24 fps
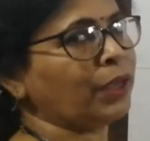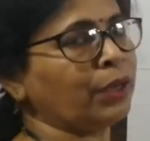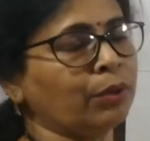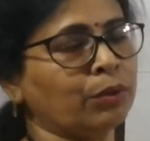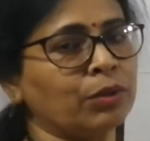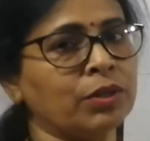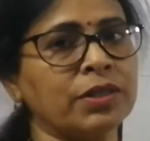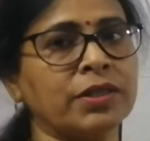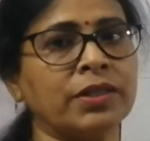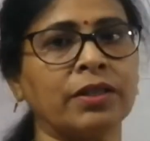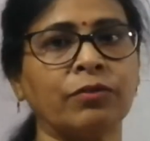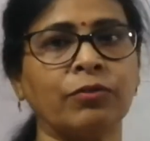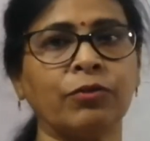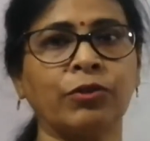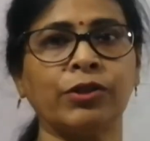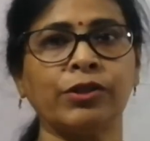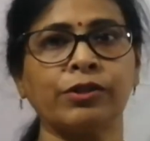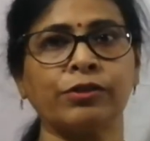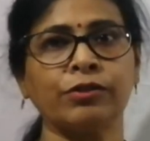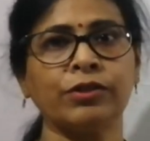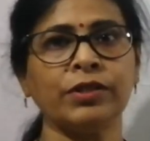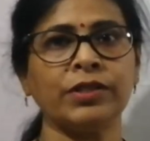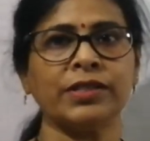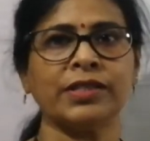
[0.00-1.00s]
yourself
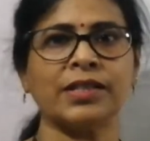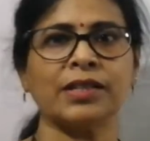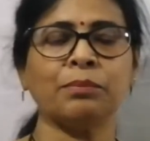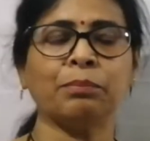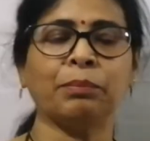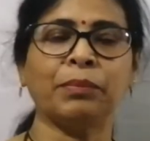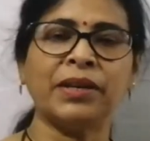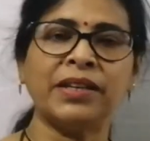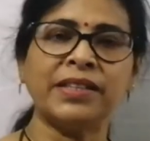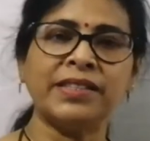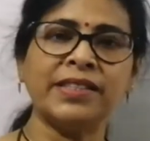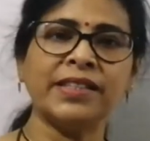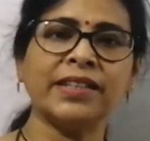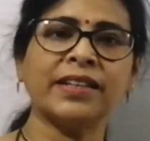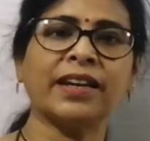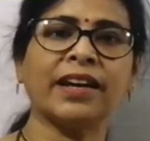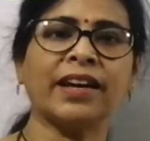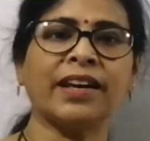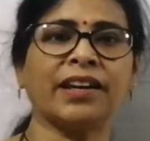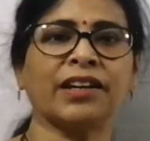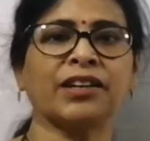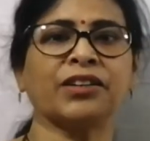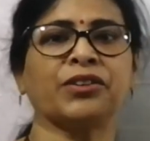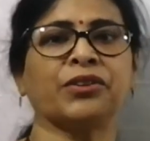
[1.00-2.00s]
also. This is a basic
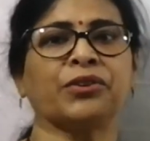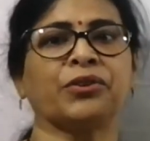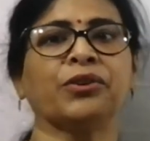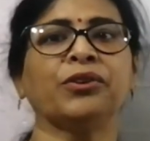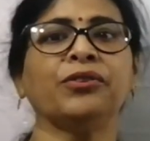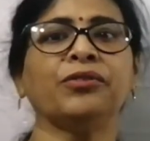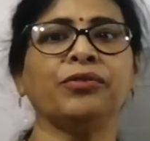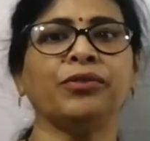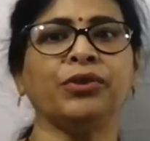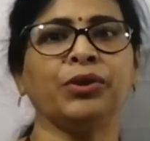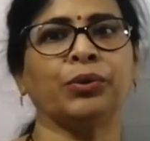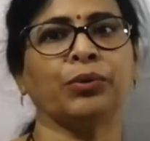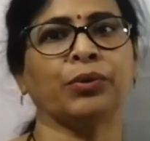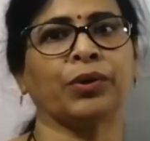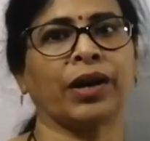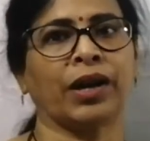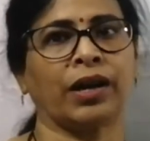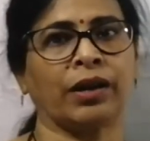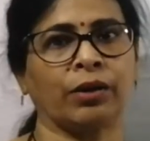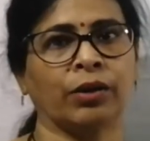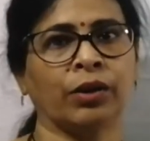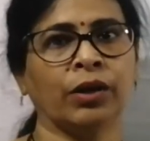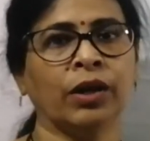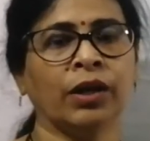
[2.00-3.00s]
character of
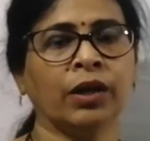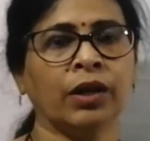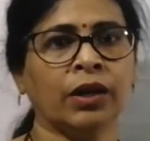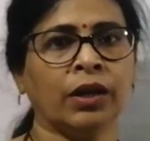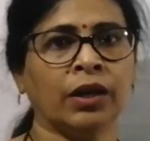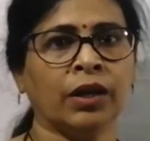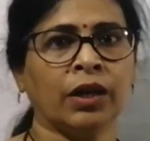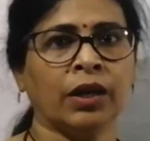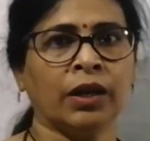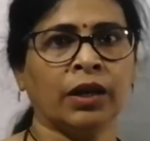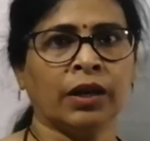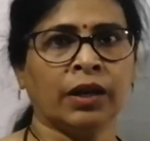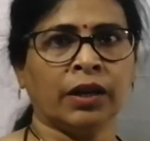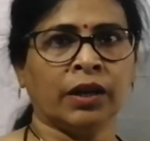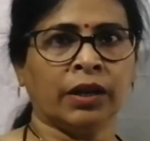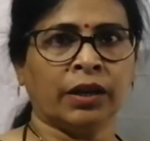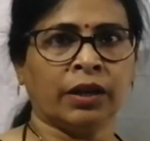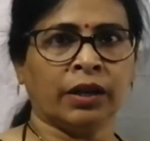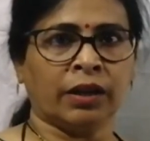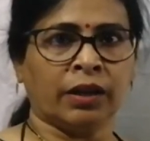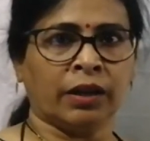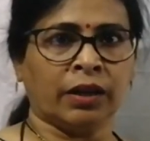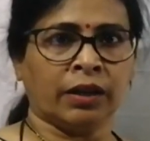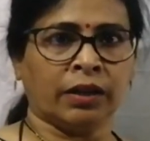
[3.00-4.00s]
eukaryote.
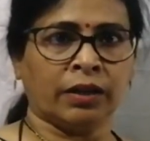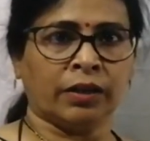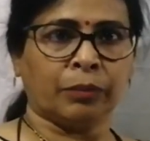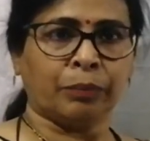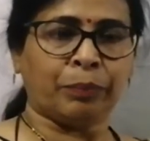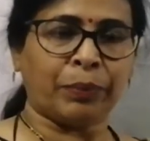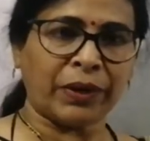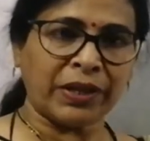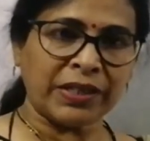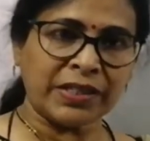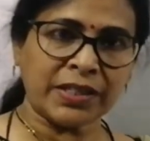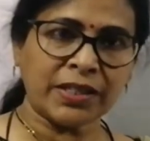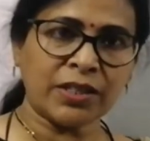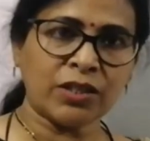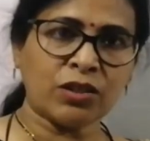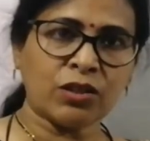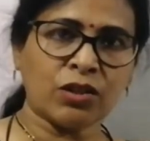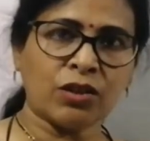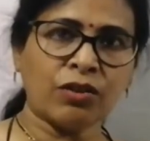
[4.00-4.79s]
Presence